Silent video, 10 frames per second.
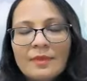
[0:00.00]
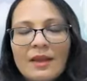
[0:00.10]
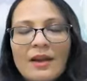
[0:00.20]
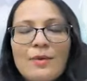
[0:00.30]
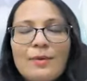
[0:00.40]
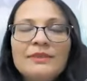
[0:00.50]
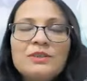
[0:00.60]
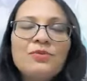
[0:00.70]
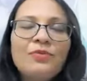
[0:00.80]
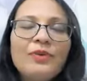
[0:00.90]
And now
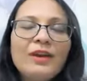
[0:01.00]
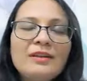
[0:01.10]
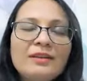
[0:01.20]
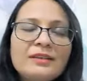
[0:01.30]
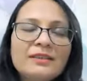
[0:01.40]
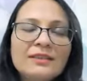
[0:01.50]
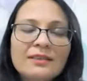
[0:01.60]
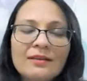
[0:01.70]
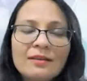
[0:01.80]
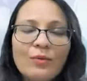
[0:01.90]
as you feel
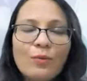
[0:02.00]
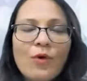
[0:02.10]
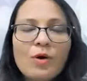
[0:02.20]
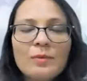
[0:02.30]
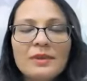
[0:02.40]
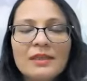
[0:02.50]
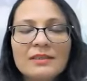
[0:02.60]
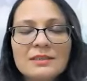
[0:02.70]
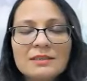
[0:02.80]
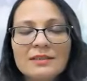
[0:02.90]
this
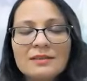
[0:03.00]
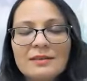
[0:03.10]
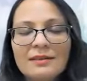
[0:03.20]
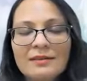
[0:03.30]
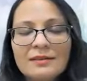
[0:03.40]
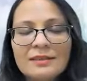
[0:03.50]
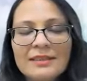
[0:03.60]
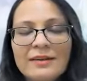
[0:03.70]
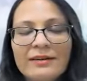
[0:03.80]
warmthness, this